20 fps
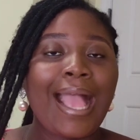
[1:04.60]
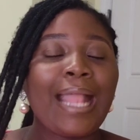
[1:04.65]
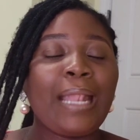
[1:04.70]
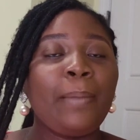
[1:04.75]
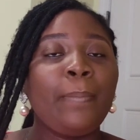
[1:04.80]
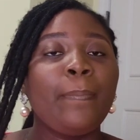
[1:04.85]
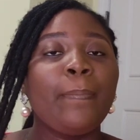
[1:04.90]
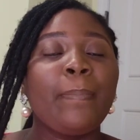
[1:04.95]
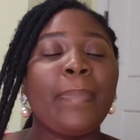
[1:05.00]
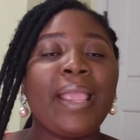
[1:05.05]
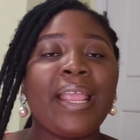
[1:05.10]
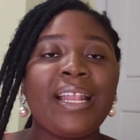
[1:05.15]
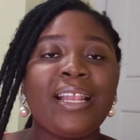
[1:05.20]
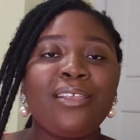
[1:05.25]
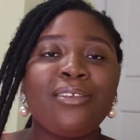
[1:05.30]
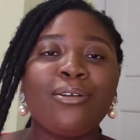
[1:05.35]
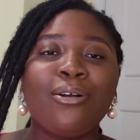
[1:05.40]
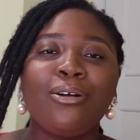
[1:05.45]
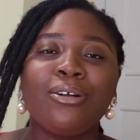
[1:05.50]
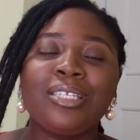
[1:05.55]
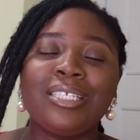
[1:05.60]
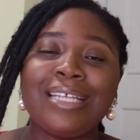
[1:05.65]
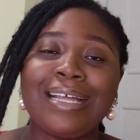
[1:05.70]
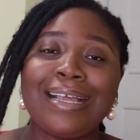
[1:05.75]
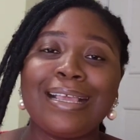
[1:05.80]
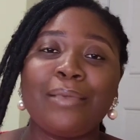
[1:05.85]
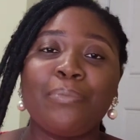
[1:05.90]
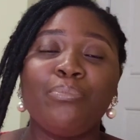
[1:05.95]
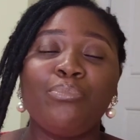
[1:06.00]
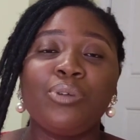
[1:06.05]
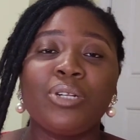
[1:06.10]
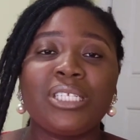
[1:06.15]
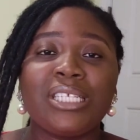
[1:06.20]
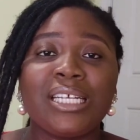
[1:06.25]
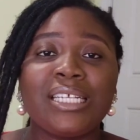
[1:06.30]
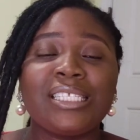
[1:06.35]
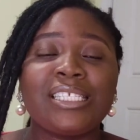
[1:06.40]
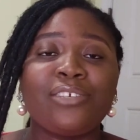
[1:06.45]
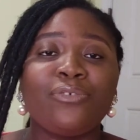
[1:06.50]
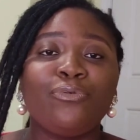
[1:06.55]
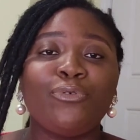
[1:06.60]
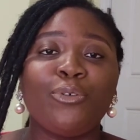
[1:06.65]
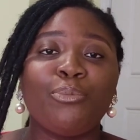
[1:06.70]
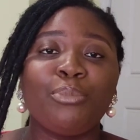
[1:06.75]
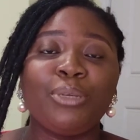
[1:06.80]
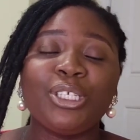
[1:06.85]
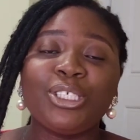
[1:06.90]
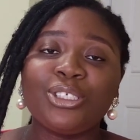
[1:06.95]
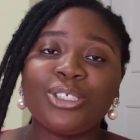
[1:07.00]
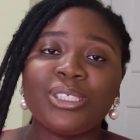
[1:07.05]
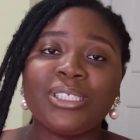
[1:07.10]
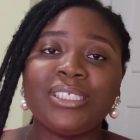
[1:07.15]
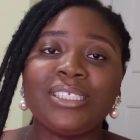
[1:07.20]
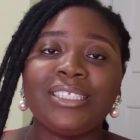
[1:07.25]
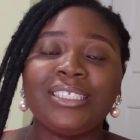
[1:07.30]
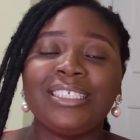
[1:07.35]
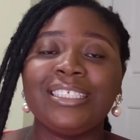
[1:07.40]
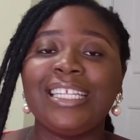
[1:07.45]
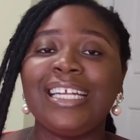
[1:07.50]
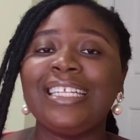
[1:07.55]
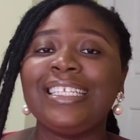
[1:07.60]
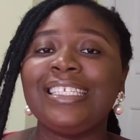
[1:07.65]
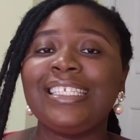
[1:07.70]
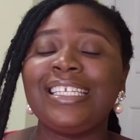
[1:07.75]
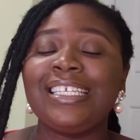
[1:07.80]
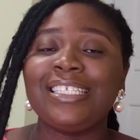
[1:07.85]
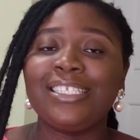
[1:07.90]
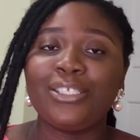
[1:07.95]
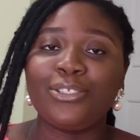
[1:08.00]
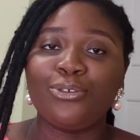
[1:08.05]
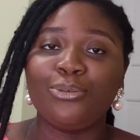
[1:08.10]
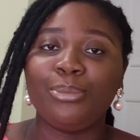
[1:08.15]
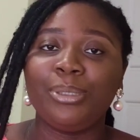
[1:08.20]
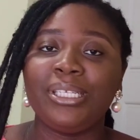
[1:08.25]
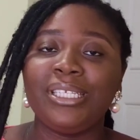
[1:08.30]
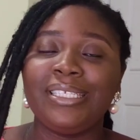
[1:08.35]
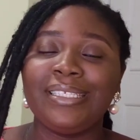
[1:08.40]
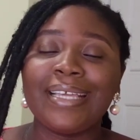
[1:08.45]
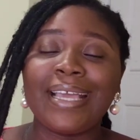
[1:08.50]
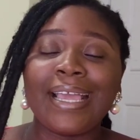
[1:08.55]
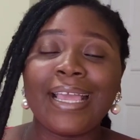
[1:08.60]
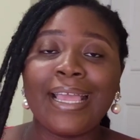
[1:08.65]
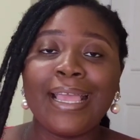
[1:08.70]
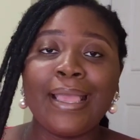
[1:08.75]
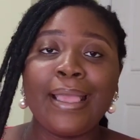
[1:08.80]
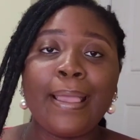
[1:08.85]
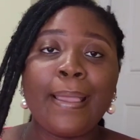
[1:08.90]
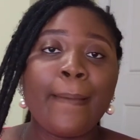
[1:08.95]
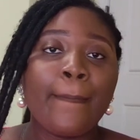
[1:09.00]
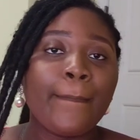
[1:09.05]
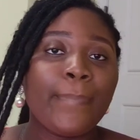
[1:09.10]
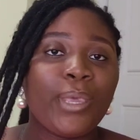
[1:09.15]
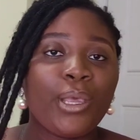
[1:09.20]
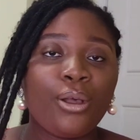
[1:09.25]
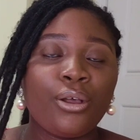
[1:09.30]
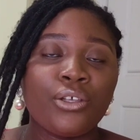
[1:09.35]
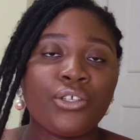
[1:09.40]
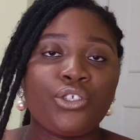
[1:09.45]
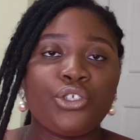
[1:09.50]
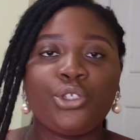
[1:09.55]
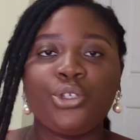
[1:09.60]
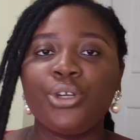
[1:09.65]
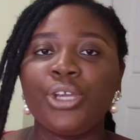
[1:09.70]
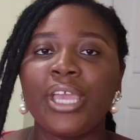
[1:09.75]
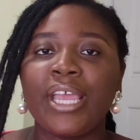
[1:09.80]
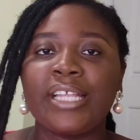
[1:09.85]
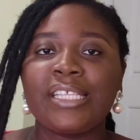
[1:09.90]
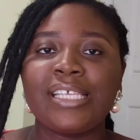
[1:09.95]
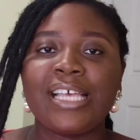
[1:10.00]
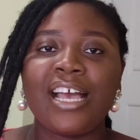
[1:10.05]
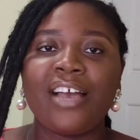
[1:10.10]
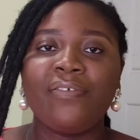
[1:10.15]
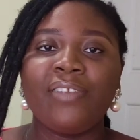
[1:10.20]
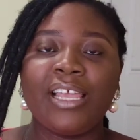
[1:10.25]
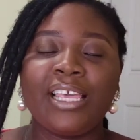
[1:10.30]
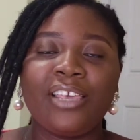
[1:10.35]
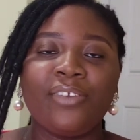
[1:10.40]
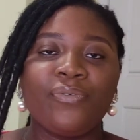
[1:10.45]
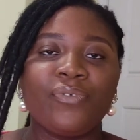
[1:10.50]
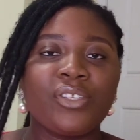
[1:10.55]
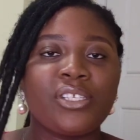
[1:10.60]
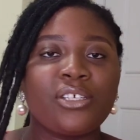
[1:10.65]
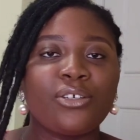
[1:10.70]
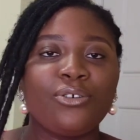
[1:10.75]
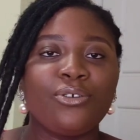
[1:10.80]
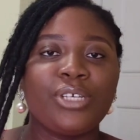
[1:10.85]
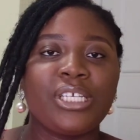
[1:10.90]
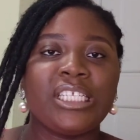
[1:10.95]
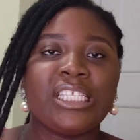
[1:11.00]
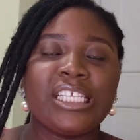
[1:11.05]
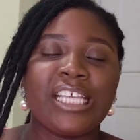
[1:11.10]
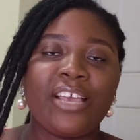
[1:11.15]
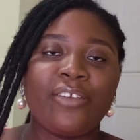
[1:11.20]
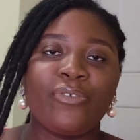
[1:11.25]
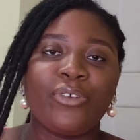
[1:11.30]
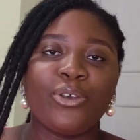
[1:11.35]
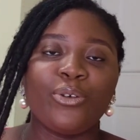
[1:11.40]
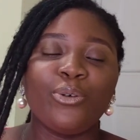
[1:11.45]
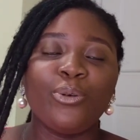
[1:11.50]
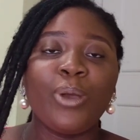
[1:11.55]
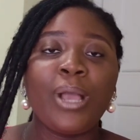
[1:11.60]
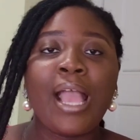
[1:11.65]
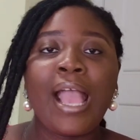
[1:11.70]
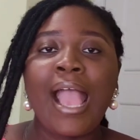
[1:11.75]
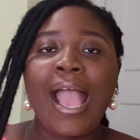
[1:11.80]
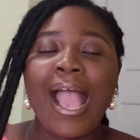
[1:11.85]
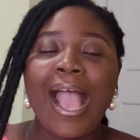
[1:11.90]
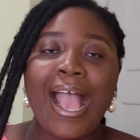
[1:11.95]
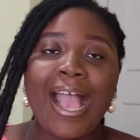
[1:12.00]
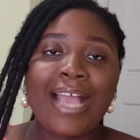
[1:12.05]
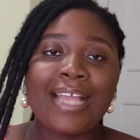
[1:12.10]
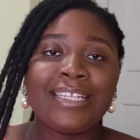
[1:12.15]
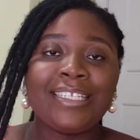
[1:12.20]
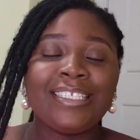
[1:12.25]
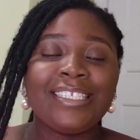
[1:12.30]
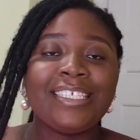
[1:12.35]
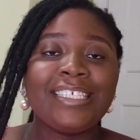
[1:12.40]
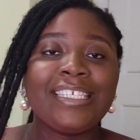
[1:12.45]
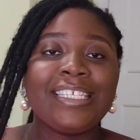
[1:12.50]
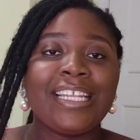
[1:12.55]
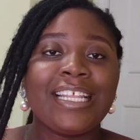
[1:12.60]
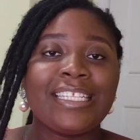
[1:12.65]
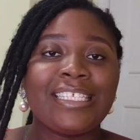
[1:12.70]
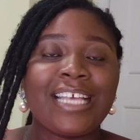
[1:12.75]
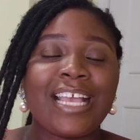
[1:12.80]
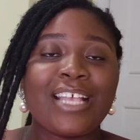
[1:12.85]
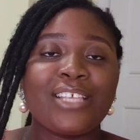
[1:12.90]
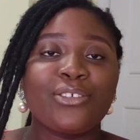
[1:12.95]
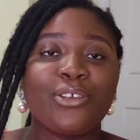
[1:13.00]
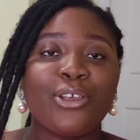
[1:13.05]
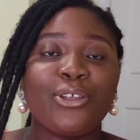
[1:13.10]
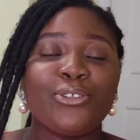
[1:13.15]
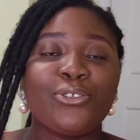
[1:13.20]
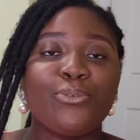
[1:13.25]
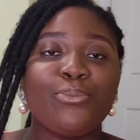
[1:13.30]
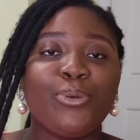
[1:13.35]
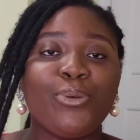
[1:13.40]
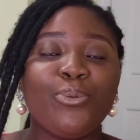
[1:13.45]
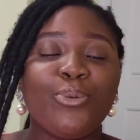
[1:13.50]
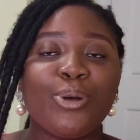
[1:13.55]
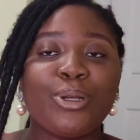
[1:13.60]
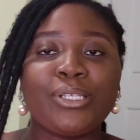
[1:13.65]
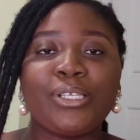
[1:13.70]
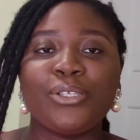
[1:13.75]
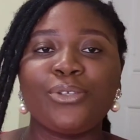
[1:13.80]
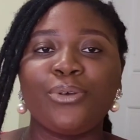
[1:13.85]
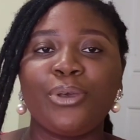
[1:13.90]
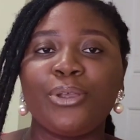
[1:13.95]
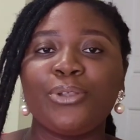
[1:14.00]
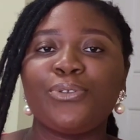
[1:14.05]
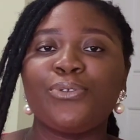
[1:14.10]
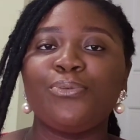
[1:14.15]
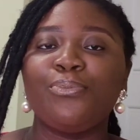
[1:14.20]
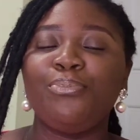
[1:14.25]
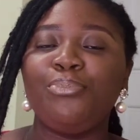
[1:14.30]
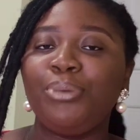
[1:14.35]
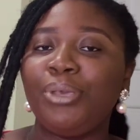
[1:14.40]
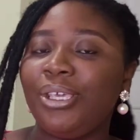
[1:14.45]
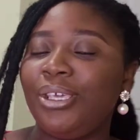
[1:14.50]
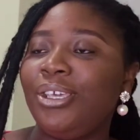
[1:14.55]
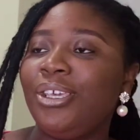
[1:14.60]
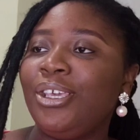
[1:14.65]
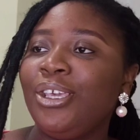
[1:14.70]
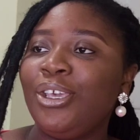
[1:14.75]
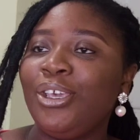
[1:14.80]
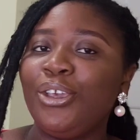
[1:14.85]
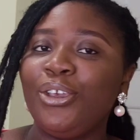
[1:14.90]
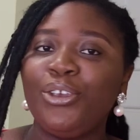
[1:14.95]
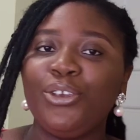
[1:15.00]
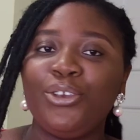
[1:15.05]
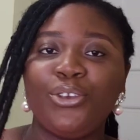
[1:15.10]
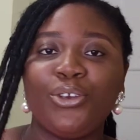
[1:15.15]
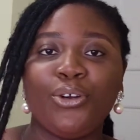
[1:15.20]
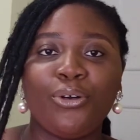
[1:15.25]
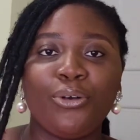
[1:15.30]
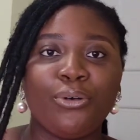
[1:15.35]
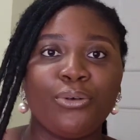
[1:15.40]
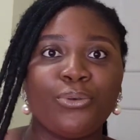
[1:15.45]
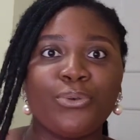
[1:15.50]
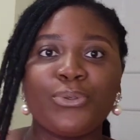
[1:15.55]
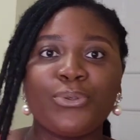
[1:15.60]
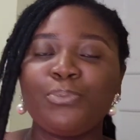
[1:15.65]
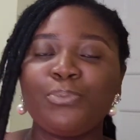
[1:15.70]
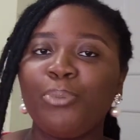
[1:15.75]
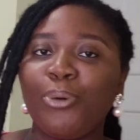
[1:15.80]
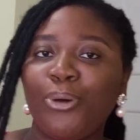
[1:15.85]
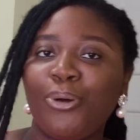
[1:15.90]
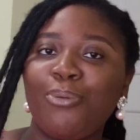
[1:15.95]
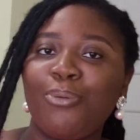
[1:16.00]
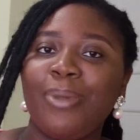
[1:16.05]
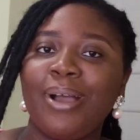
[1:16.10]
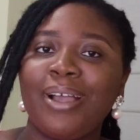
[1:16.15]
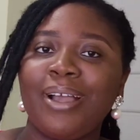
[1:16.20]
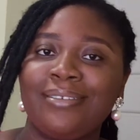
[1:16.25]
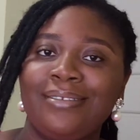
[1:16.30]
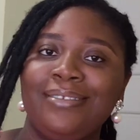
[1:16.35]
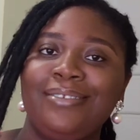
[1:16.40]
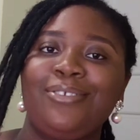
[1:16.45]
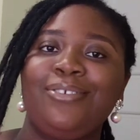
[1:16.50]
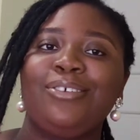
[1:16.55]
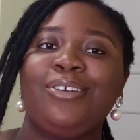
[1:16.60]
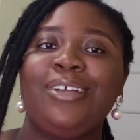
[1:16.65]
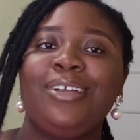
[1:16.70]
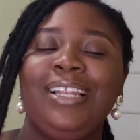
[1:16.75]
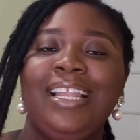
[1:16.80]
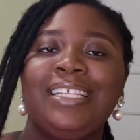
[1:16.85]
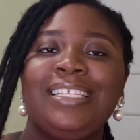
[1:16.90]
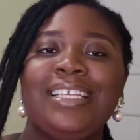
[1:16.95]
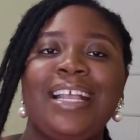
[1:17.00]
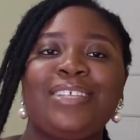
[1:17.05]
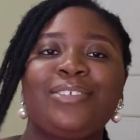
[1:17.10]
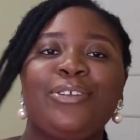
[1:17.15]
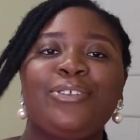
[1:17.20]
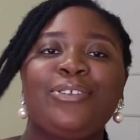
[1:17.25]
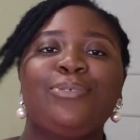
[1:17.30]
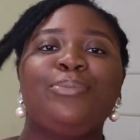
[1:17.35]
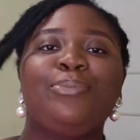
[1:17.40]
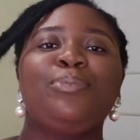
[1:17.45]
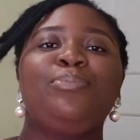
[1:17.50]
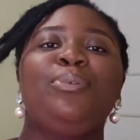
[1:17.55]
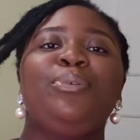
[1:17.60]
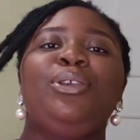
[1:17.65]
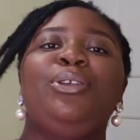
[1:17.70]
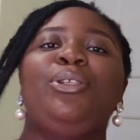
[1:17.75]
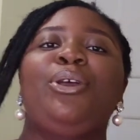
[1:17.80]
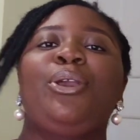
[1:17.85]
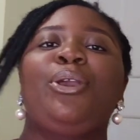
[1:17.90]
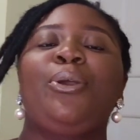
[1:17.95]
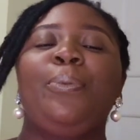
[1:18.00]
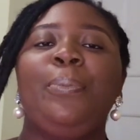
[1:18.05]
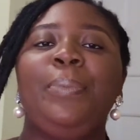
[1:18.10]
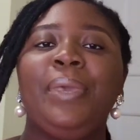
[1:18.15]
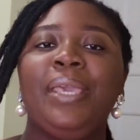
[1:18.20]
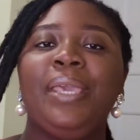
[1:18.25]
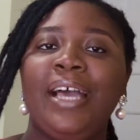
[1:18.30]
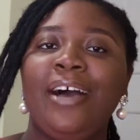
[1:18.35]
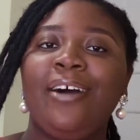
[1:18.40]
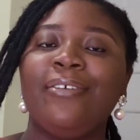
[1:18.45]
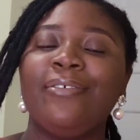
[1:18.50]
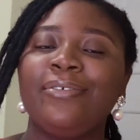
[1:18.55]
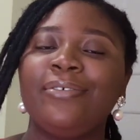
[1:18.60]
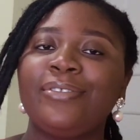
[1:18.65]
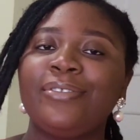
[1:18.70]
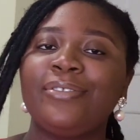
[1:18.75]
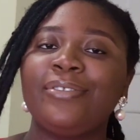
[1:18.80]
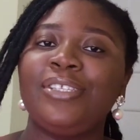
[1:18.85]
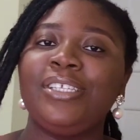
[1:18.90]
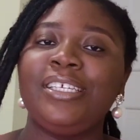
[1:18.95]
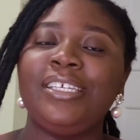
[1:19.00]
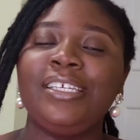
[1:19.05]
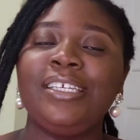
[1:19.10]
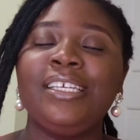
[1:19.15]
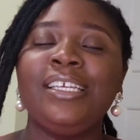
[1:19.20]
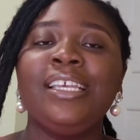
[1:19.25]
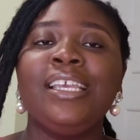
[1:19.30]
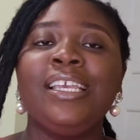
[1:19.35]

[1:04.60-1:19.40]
and many other important information that needs to be there, because you don't get to have like a physical interview, and this letter is going to be what is going to be your spokesman. Your letter is going to be speaking on your behalf to the